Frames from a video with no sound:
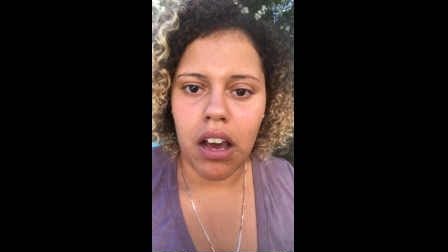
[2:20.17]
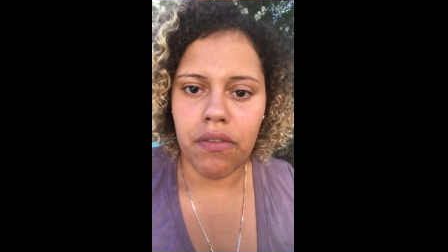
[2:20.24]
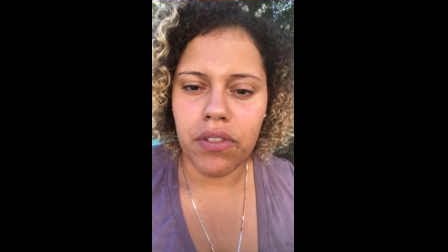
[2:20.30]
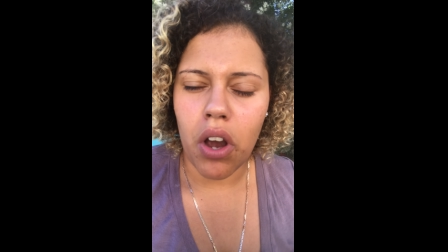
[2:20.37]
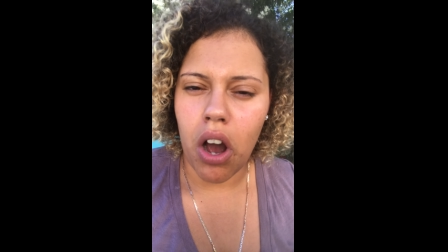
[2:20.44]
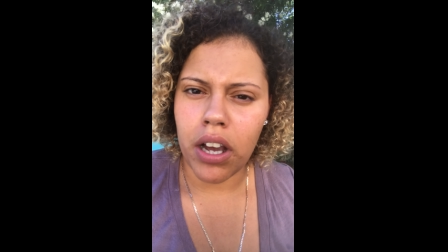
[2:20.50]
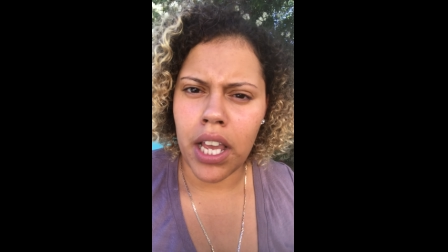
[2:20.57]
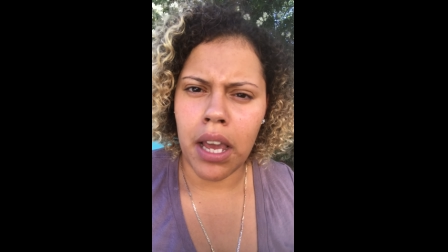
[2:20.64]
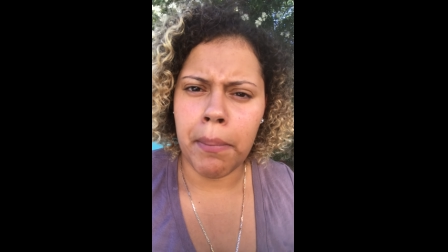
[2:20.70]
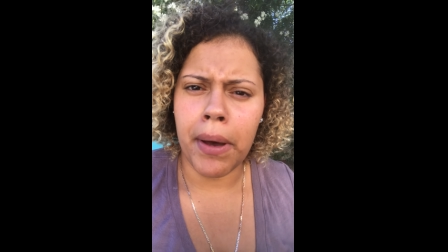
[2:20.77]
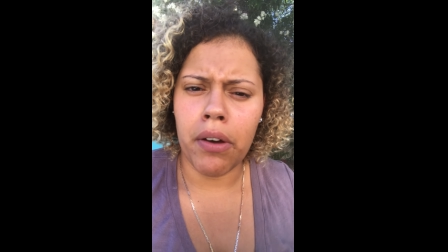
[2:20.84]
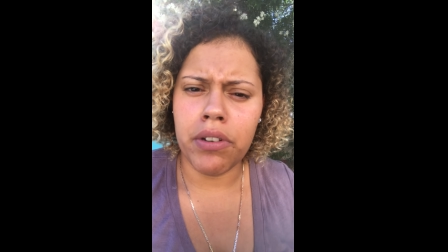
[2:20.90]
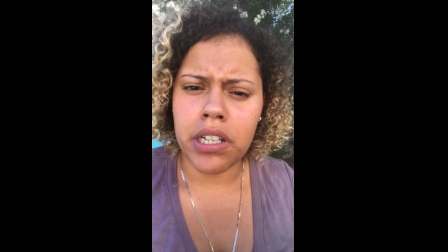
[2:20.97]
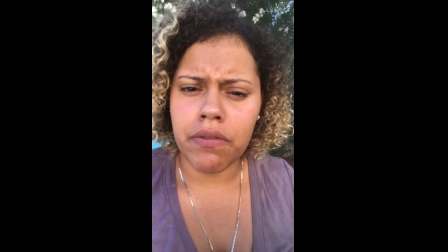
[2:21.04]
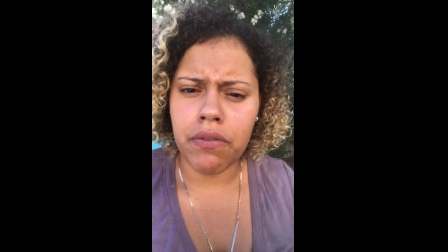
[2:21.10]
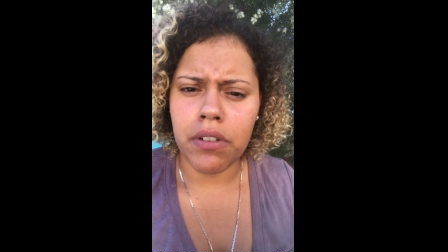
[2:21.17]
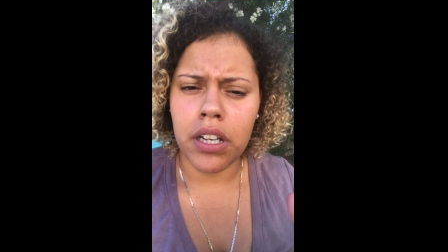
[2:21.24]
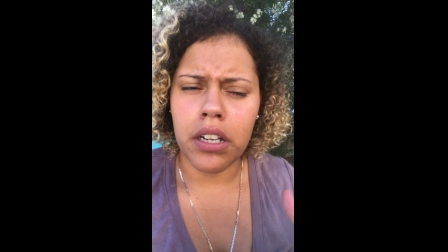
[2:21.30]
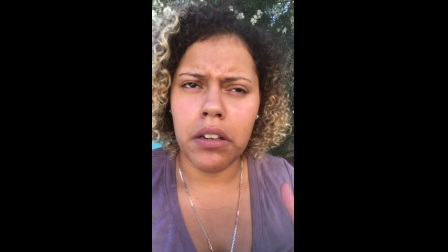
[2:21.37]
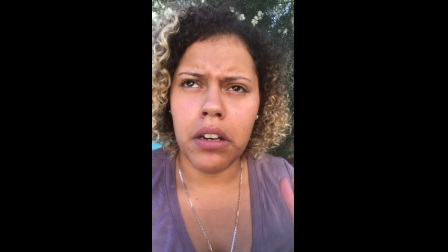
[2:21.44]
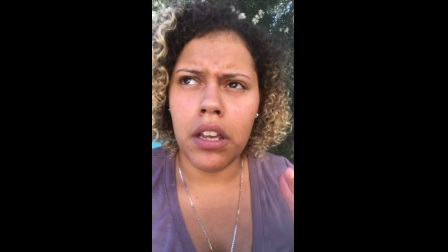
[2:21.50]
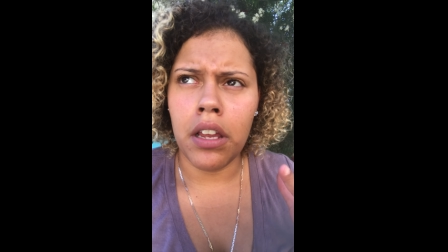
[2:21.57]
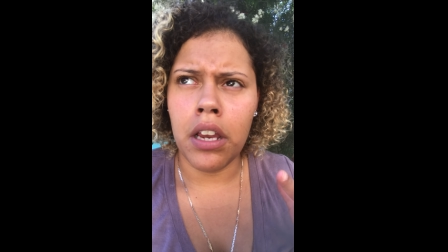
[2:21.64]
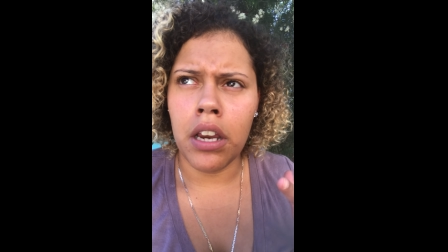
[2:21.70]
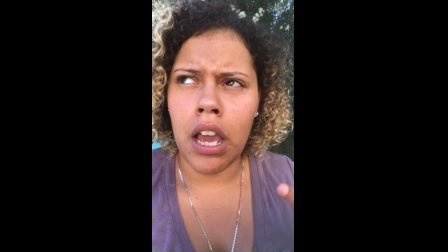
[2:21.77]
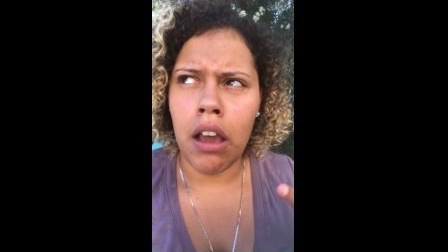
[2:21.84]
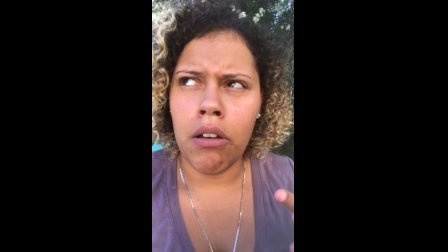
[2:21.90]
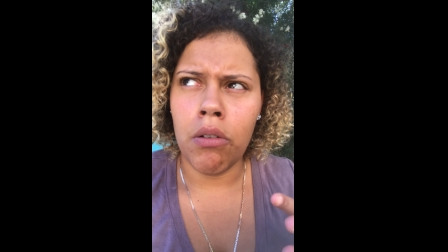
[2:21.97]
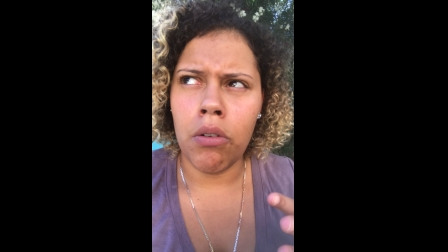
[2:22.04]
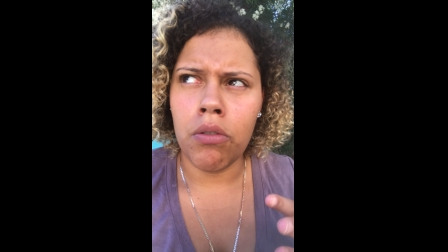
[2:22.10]
of talking about different
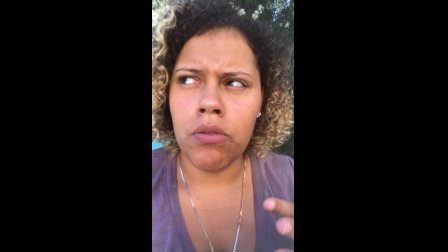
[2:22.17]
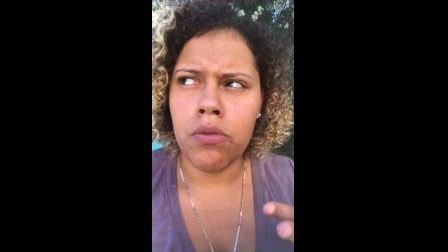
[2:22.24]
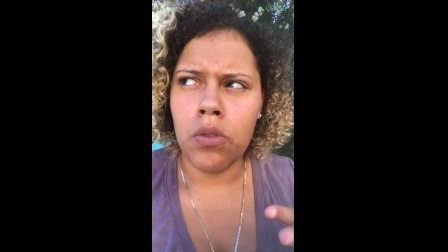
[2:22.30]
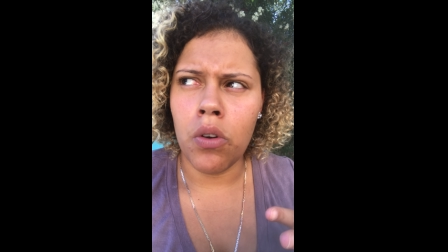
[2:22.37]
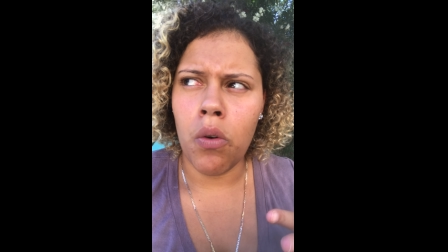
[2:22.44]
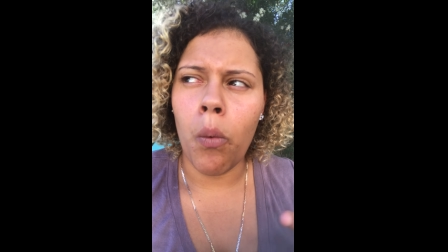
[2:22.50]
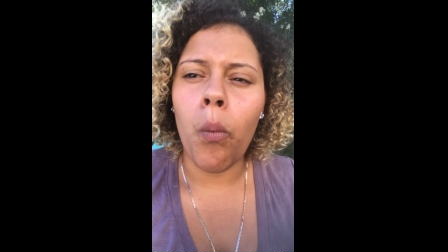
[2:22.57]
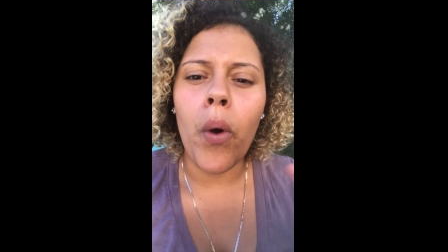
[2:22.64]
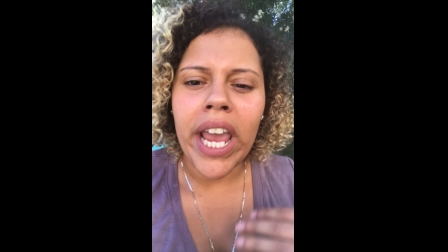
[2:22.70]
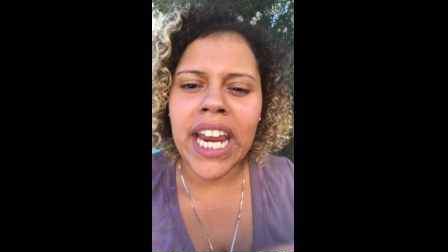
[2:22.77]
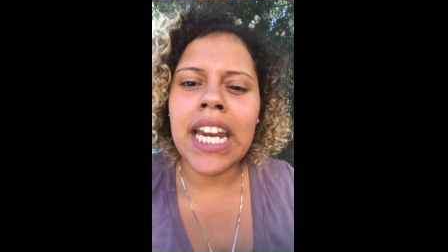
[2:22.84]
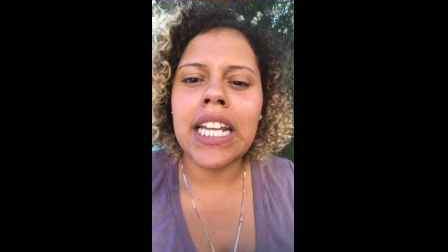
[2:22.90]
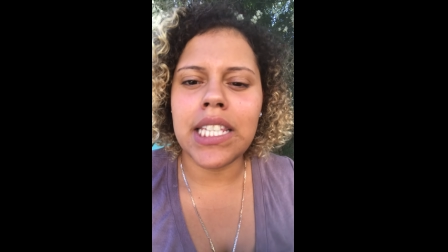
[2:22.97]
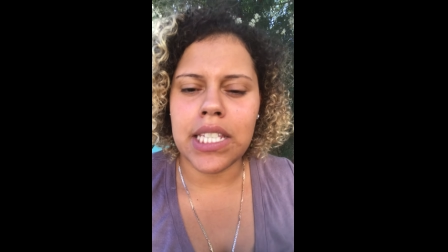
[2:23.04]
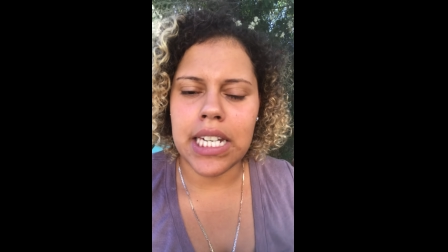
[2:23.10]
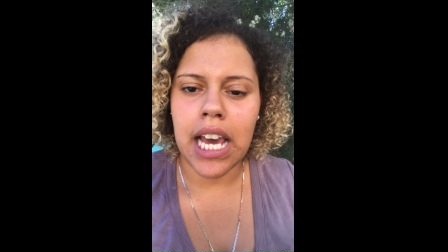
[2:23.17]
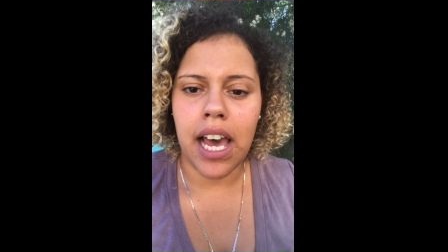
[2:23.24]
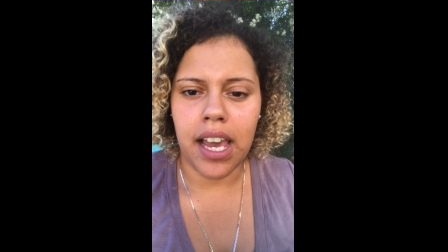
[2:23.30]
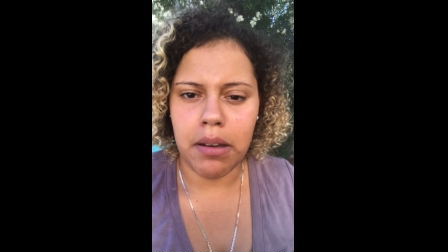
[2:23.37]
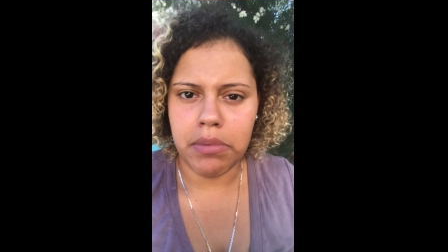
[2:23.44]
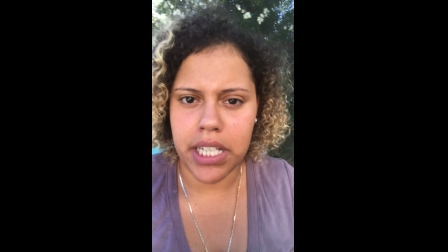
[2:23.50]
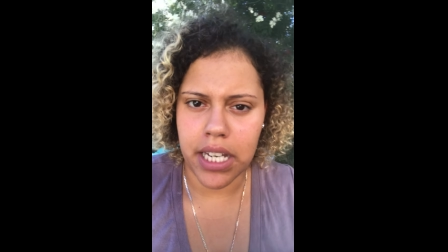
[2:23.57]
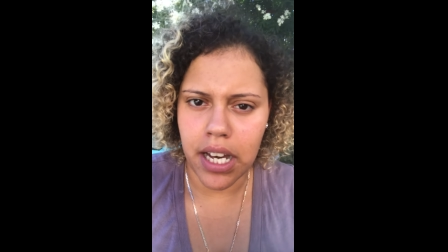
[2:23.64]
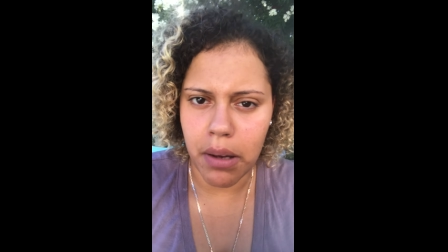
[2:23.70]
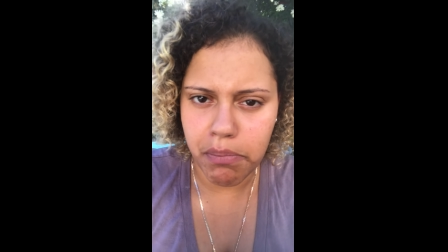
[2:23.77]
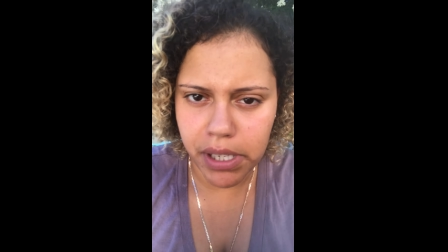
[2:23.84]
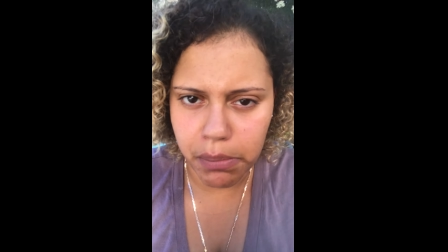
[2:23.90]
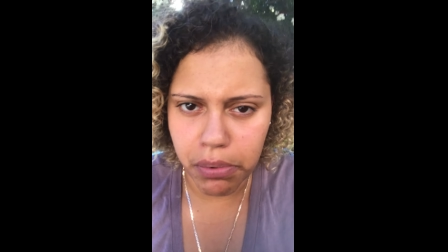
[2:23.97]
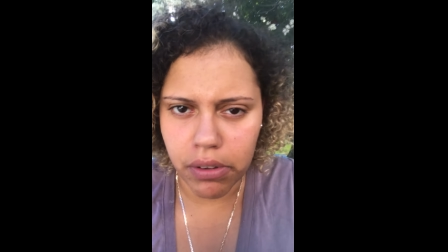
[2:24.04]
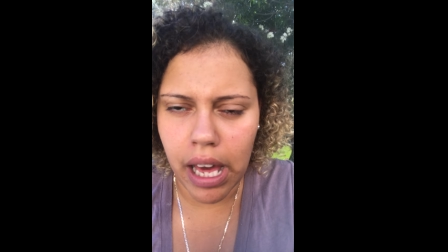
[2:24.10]
when it's time to cut
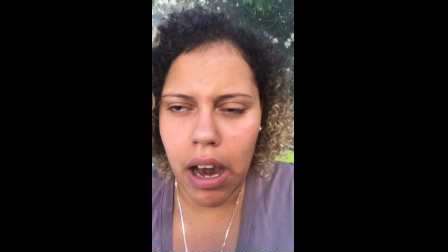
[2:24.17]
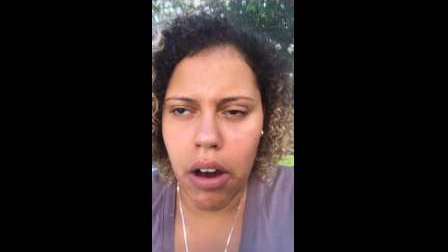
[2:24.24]
people